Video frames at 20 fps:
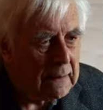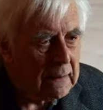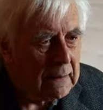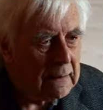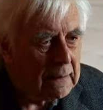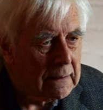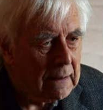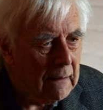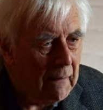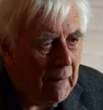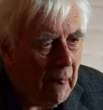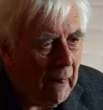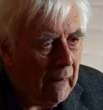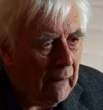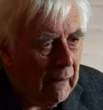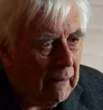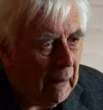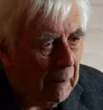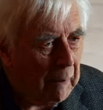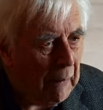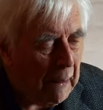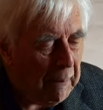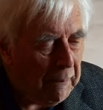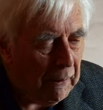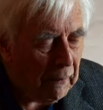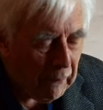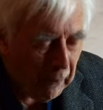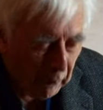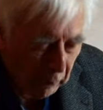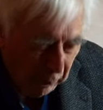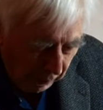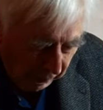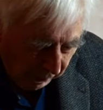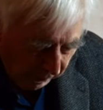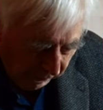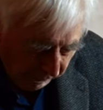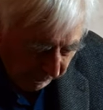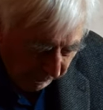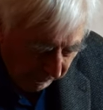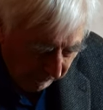is a map of the
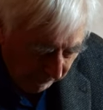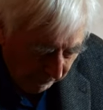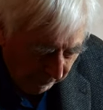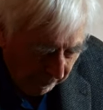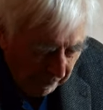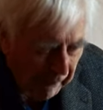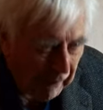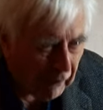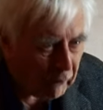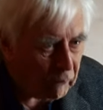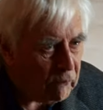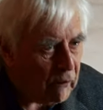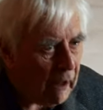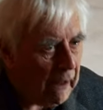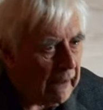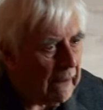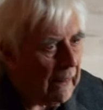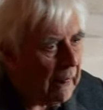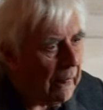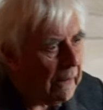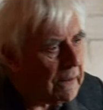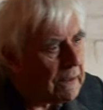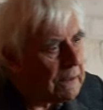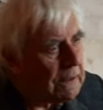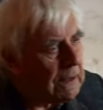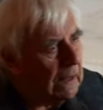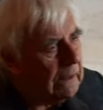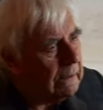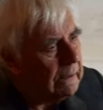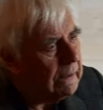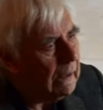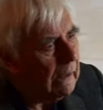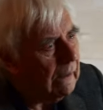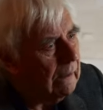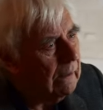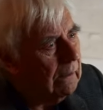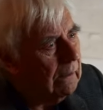world, and right in the centre